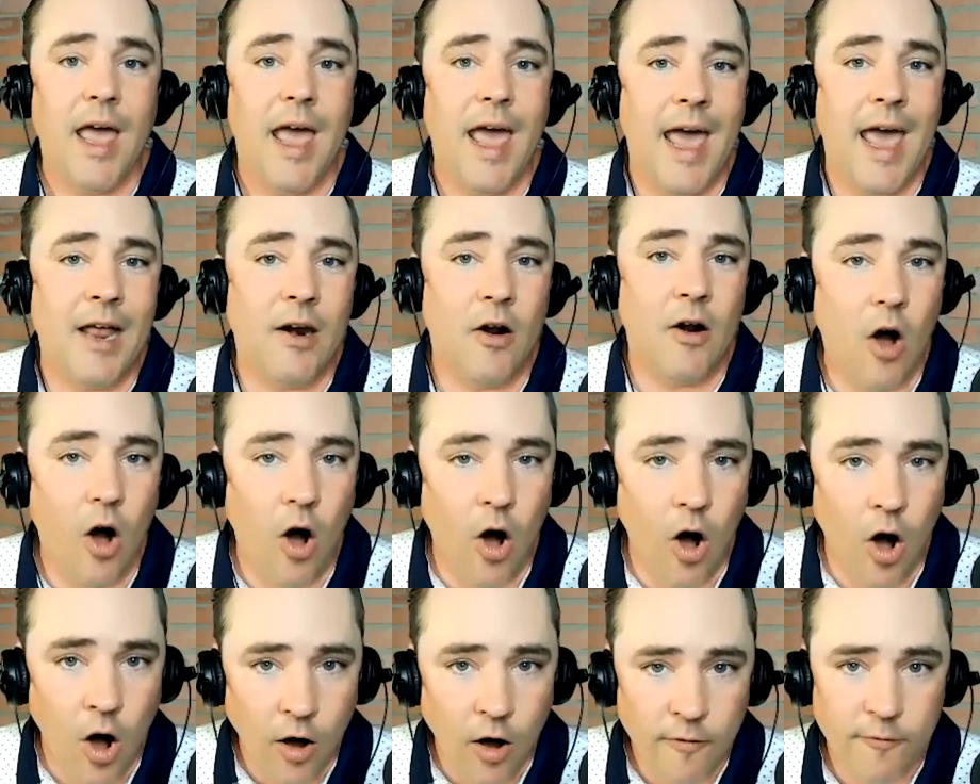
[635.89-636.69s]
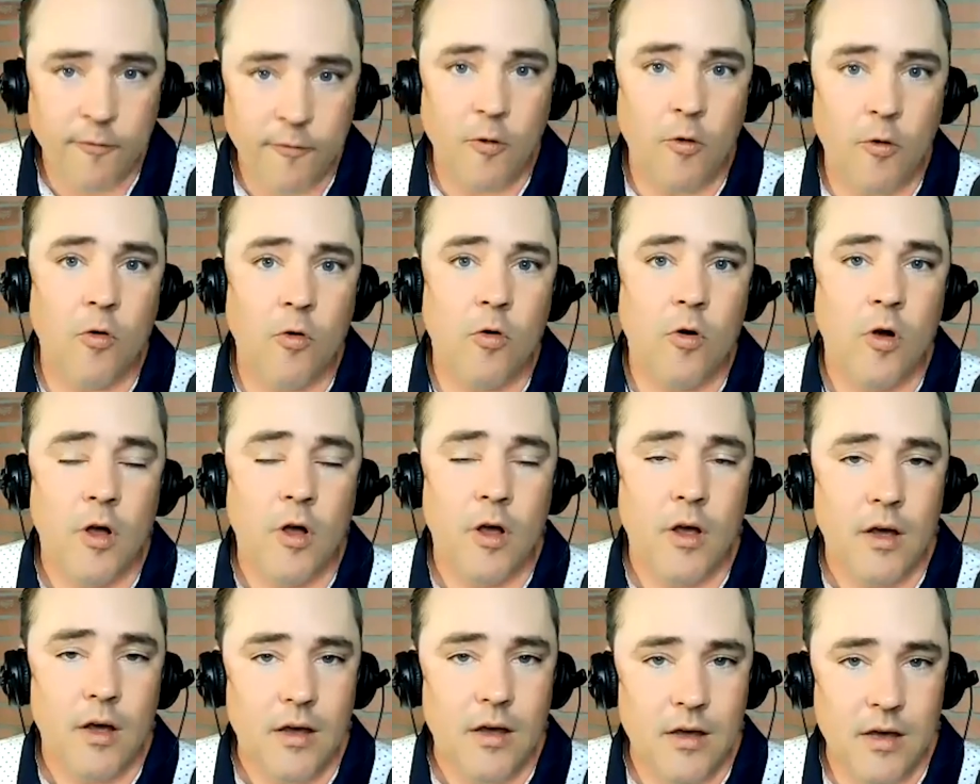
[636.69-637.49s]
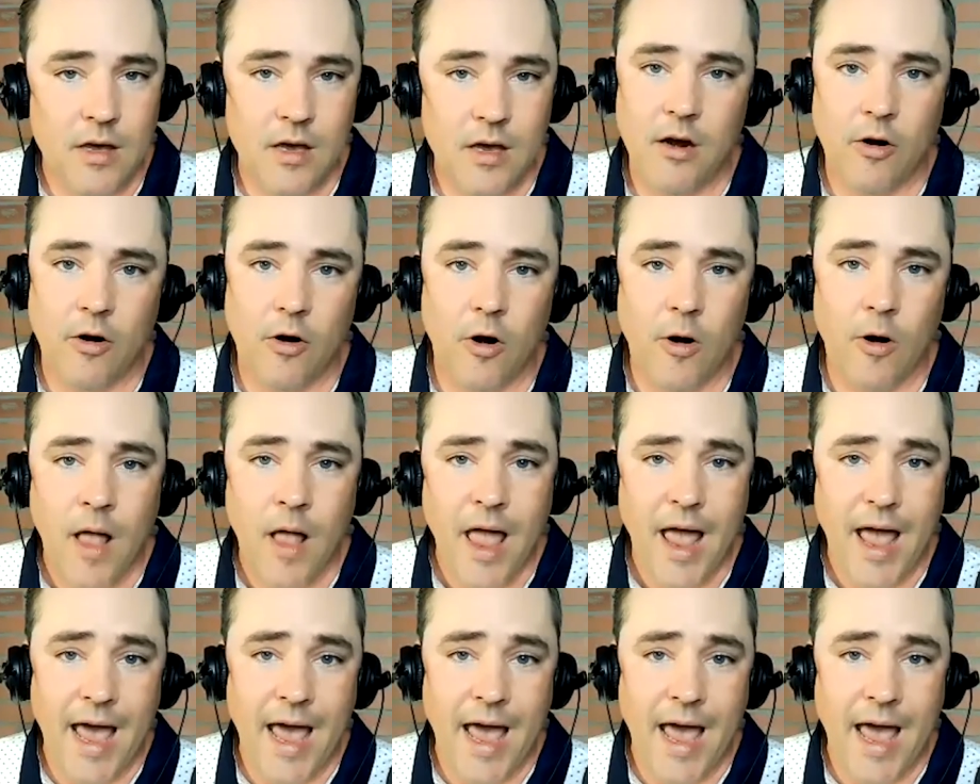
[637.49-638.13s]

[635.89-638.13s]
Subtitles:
an awful year.